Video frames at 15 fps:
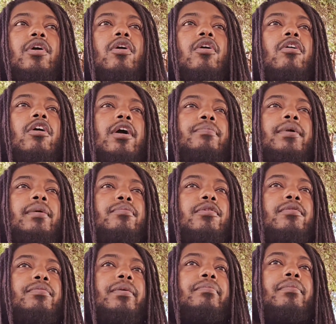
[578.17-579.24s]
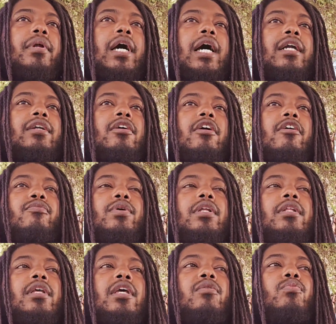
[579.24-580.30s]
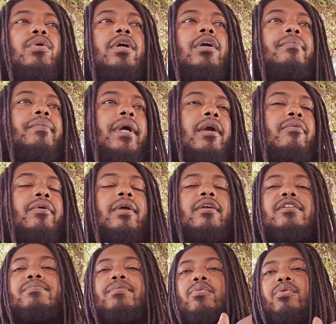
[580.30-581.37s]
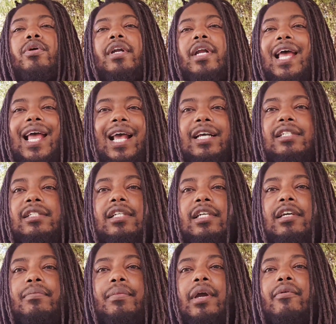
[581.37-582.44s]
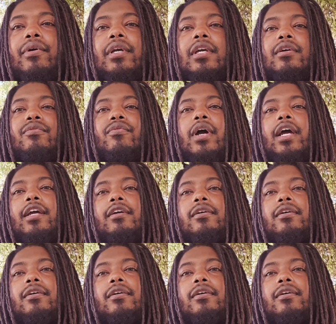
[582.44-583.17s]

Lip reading: Our people have been blocked off. We think we're Americans, but we're not actually American, right?